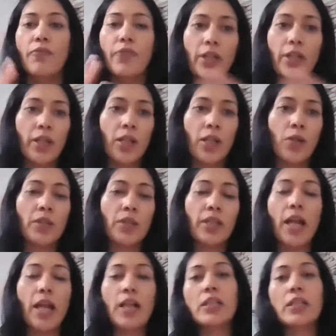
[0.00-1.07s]
Figuring out
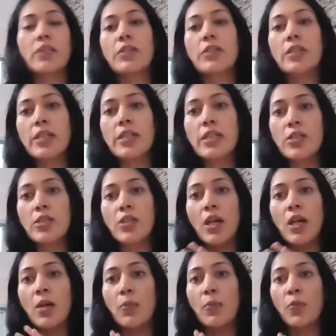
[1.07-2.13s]
the activities,
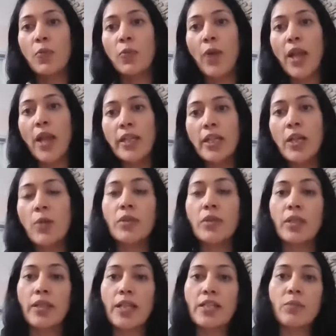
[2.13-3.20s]
writing out
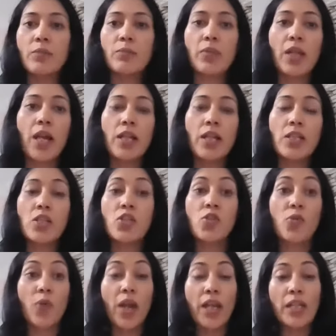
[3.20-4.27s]
the lesson plans,
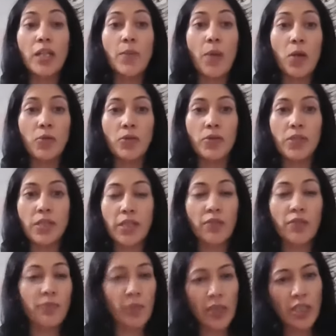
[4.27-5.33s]
trying them out
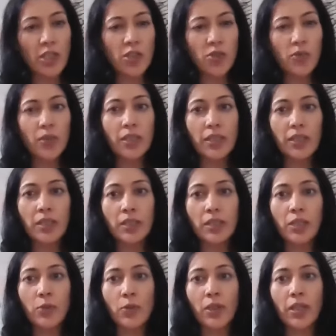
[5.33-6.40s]
yourself, making sure
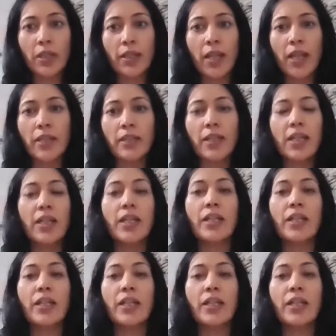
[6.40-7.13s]
it will connect,